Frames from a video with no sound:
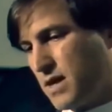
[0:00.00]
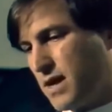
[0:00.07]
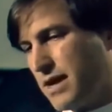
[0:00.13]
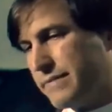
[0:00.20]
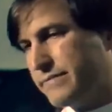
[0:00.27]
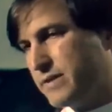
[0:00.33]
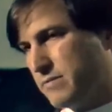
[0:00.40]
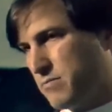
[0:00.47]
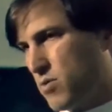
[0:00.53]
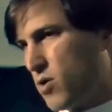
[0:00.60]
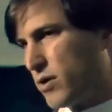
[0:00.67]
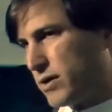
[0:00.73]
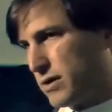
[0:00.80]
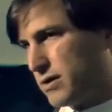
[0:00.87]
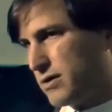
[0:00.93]
Time to
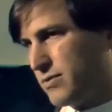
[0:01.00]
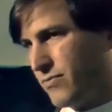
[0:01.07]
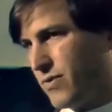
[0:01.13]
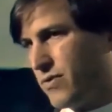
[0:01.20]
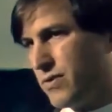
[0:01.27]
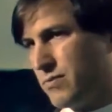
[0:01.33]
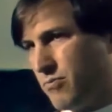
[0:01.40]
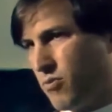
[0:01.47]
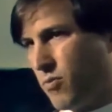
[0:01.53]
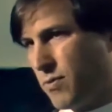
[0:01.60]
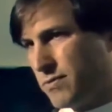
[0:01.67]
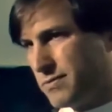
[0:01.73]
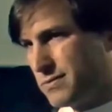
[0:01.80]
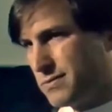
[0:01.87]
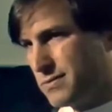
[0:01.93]
market is very
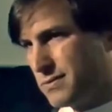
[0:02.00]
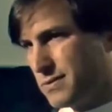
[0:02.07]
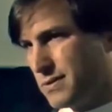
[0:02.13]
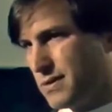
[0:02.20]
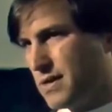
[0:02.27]
important,